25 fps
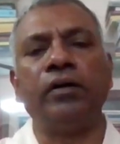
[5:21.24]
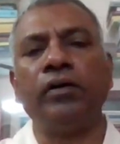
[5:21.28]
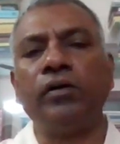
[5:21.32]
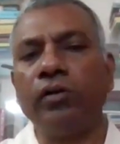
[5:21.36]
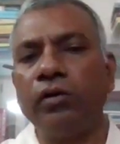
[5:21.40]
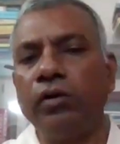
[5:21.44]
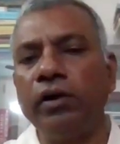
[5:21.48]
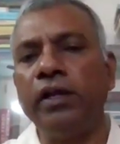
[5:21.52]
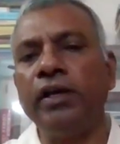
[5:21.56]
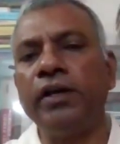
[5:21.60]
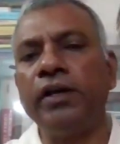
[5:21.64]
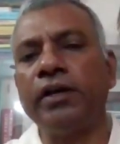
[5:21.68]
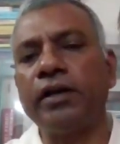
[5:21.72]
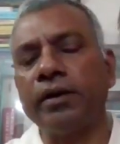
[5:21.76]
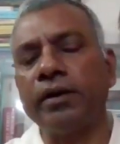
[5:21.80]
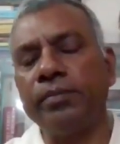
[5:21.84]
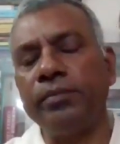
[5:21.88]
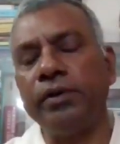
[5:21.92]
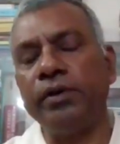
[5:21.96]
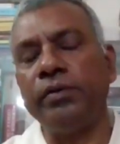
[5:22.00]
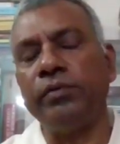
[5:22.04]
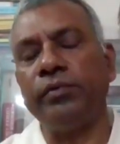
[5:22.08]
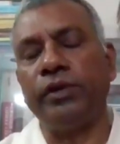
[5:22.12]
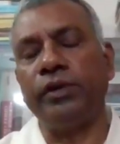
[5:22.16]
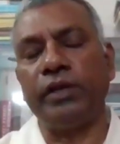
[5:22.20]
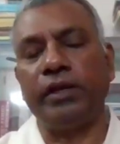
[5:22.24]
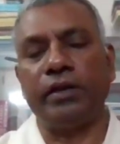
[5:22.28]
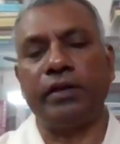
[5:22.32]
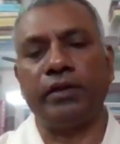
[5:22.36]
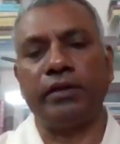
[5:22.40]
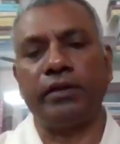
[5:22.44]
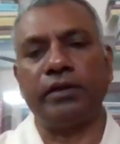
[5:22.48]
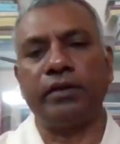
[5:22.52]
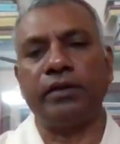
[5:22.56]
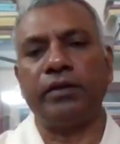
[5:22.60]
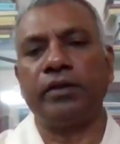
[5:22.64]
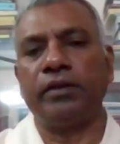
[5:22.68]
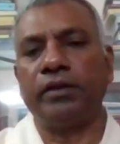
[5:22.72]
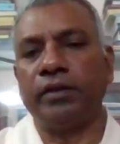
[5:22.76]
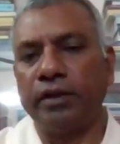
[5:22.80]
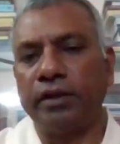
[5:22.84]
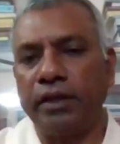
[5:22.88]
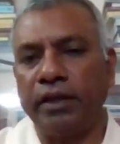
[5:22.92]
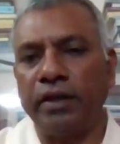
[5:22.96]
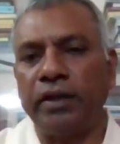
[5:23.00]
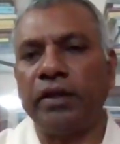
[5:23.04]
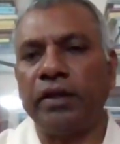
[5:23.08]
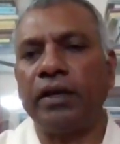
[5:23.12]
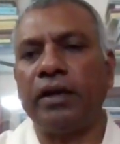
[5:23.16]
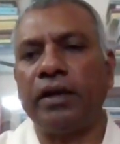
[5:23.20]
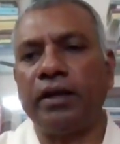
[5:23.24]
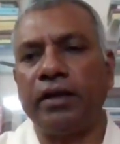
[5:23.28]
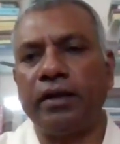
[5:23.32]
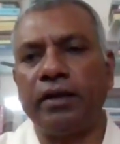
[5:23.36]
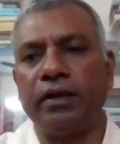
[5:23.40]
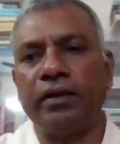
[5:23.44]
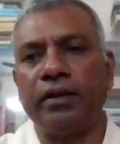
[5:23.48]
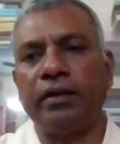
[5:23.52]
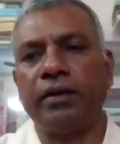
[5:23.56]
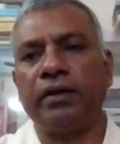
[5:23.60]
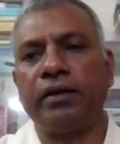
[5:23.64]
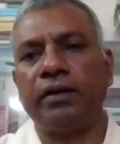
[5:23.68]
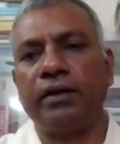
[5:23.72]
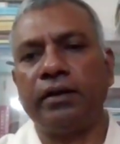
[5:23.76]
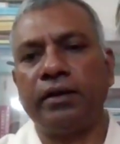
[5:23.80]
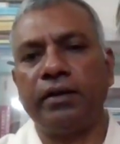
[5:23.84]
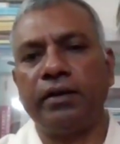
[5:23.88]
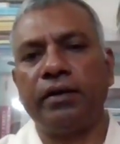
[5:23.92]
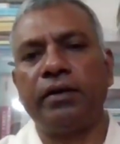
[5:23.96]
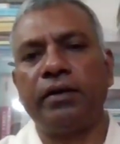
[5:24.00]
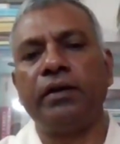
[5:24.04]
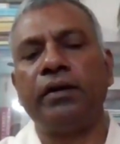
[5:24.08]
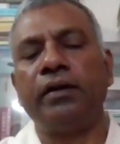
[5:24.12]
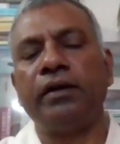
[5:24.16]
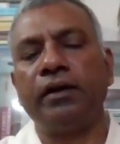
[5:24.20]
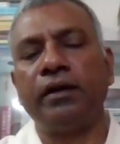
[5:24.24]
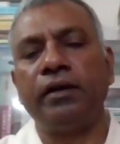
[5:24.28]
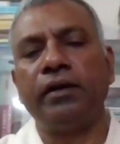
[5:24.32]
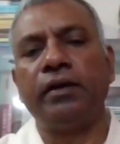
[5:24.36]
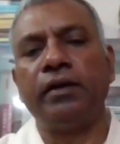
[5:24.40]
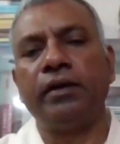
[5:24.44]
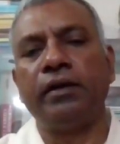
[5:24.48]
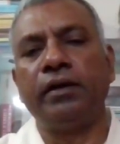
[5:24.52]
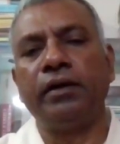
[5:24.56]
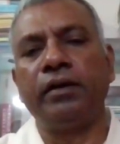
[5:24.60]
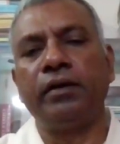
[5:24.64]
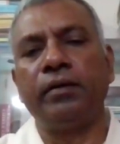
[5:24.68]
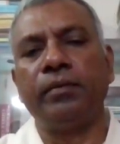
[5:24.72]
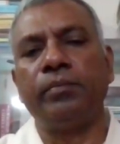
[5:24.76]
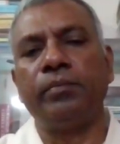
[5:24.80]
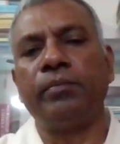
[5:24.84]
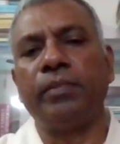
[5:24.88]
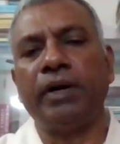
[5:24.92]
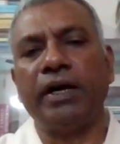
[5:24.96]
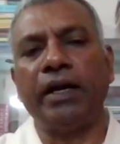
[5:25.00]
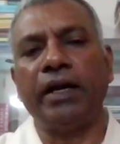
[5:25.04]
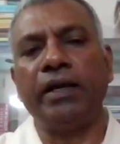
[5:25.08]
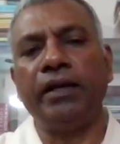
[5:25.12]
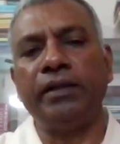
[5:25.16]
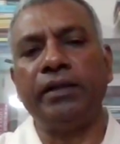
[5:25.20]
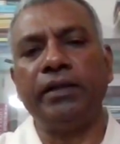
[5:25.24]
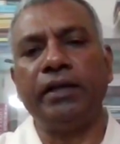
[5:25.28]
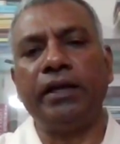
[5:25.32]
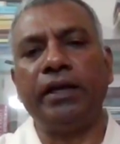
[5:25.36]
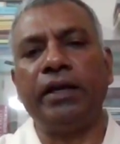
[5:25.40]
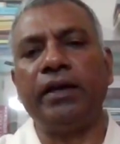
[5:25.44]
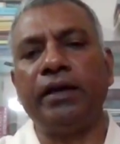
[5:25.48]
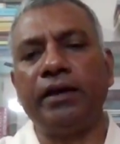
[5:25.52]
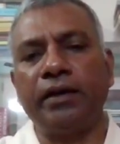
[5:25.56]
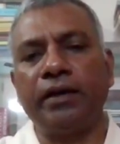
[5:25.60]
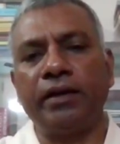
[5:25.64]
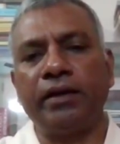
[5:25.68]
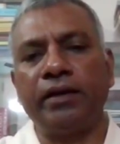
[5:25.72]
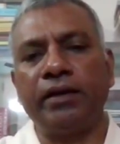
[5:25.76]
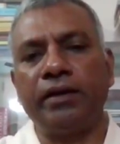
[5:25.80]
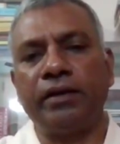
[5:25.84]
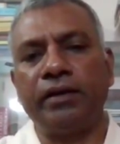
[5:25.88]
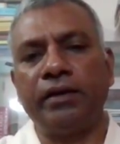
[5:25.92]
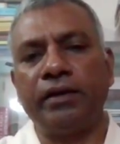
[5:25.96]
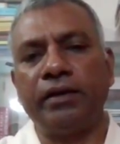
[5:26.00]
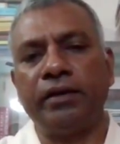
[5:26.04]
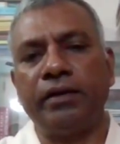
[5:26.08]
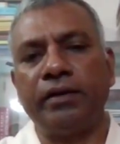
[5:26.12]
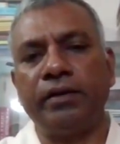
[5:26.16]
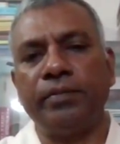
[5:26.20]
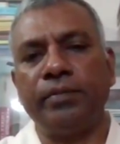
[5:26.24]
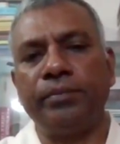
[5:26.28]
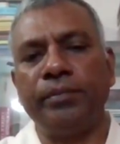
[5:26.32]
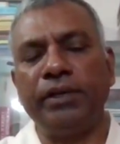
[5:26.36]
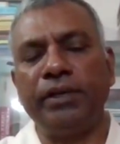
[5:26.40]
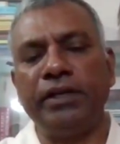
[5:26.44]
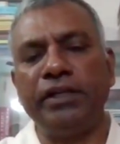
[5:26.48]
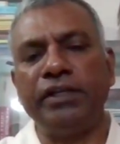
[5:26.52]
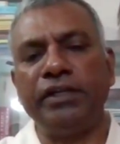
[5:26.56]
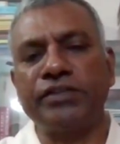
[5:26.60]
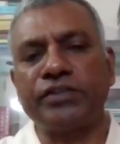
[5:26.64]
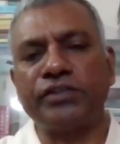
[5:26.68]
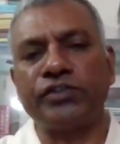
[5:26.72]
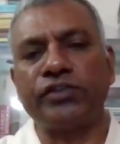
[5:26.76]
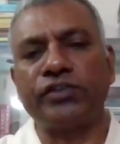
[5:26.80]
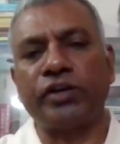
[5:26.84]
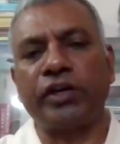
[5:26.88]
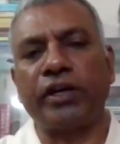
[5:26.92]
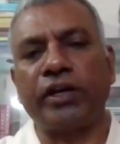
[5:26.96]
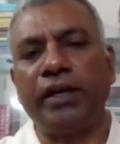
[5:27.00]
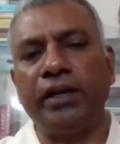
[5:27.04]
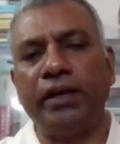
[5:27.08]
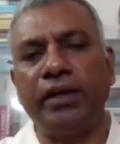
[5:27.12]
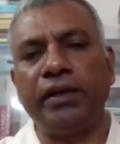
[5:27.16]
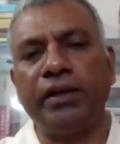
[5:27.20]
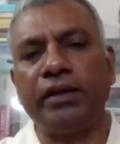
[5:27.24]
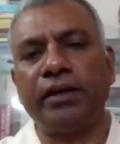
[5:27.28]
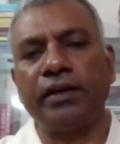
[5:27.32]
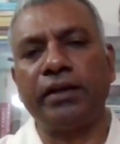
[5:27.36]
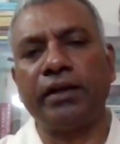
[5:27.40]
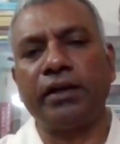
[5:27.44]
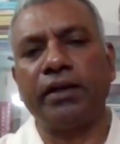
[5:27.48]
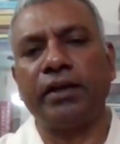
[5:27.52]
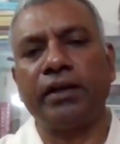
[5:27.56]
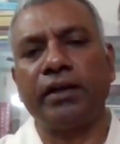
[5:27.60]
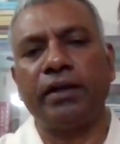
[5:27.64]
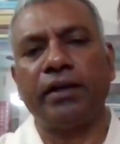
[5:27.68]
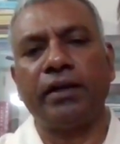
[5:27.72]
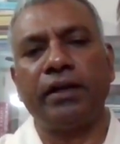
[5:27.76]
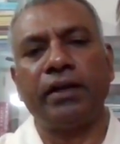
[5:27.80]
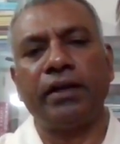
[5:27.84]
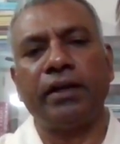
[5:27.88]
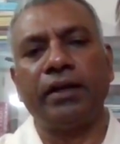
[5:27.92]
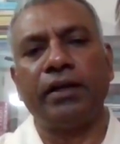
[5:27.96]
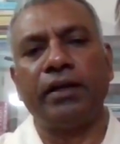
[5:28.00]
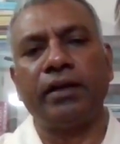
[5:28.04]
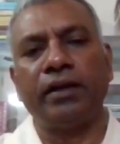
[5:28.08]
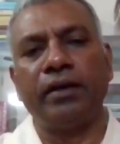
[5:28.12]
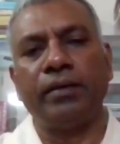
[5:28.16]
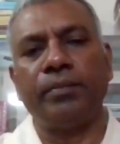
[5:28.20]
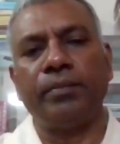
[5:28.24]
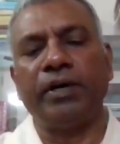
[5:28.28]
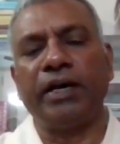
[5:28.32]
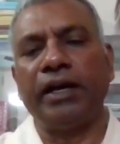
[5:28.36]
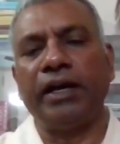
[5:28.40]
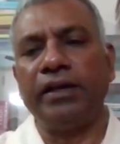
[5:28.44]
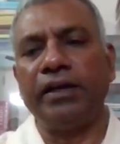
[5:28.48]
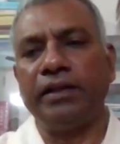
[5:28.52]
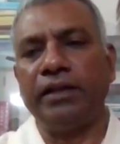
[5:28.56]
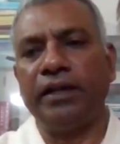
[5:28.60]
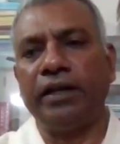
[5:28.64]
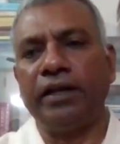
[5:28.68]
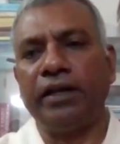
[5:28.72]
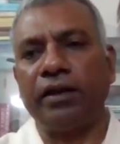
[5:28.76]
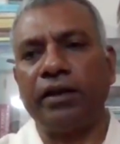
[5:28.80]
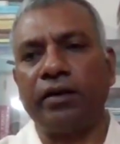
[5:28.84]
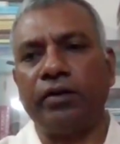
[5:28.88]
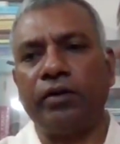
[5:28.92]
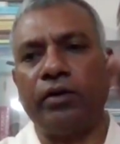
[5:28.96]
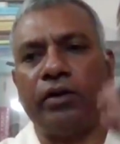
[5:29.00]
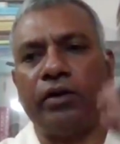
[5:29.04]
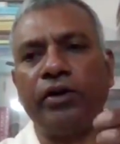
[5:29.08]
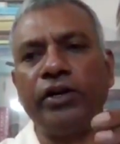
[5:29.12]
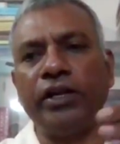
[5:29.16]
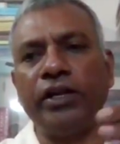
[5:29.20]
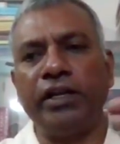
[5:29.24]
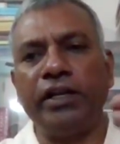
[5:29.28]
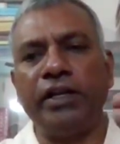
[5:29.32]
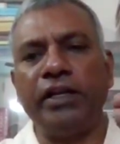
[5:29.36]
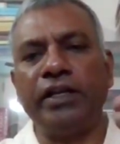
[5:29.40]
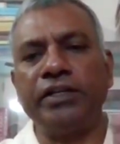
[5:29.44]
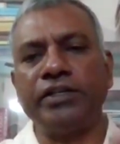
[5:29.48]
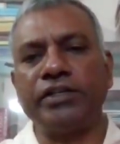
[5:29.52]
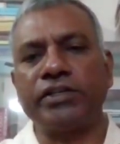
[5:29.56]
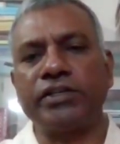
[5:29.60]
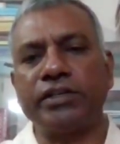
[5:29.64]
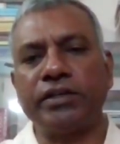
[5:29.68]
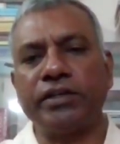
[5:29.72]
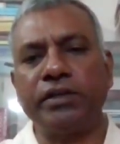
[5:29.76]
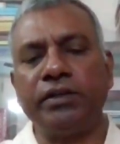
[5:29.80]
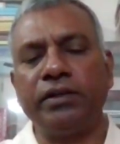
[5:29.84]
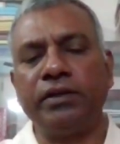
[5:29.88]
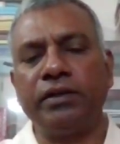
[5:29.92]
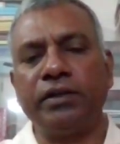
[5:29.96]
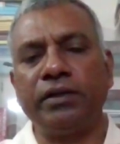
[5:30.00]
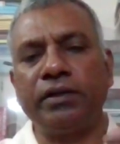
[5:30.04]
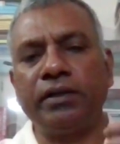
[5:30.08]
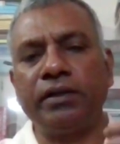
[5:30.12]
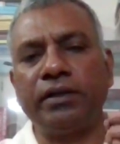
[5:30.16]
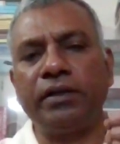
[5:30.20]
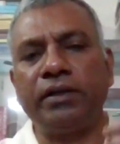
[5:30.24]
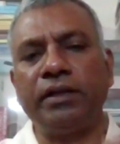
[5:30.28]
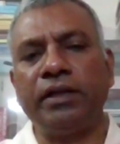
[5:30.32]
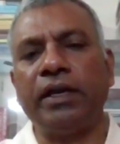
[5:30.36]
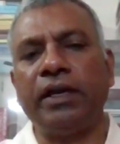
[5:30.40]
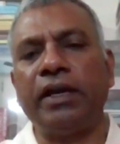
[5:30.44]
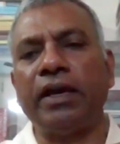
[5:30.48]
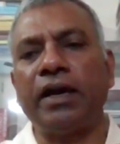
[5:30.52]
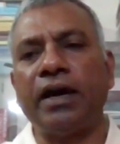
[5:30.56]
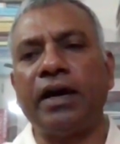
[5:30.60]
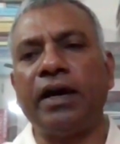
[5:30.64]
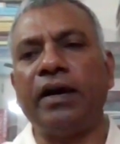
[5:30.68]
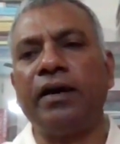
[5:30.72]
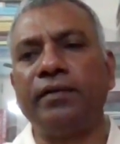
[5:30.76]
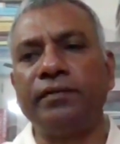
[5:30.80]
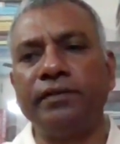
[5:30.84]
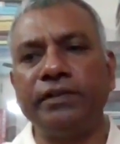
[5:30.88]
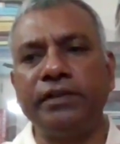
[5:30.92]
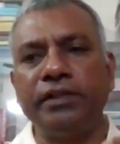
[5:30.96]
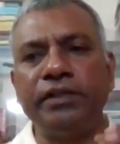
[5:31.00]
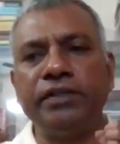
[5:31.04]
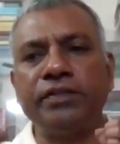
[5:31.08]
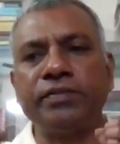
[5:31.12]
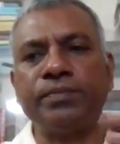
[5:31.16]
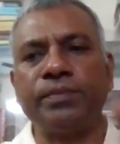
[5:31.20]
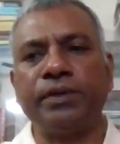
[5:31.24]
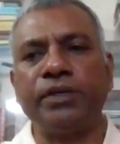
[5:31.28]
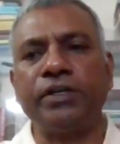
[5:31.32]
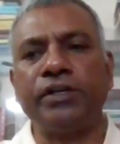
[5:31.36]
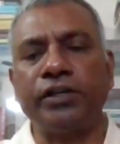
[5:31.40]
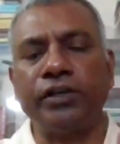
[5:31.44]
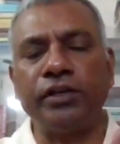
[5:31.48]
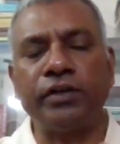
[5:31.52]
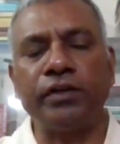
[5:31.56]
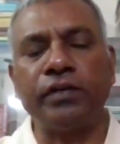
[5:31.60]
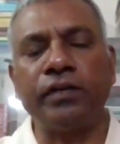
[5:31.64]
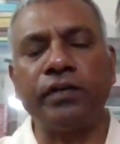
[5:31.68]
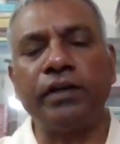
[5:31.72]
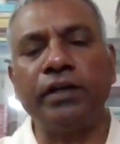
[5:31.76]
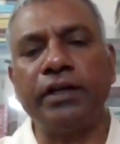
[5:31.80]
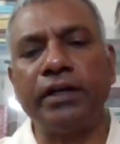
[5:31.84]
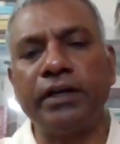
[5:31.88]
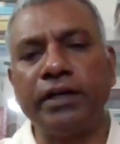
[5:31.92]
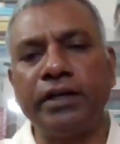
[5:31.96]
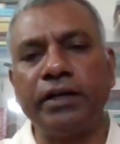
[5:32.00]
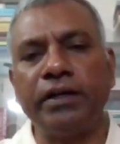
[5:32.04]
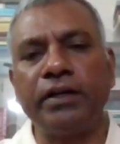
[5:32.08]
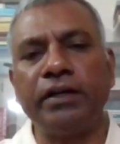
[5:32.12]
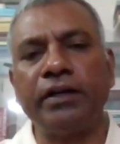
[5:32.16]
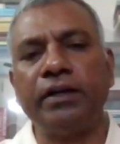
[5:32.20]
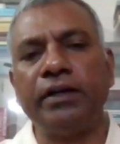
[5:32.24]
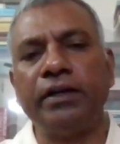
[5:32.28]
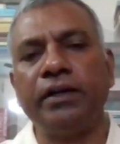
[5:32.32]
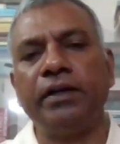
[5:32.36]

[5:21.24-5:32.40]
Holy Communion. They can, by their ministry, by their ordination, they have this particular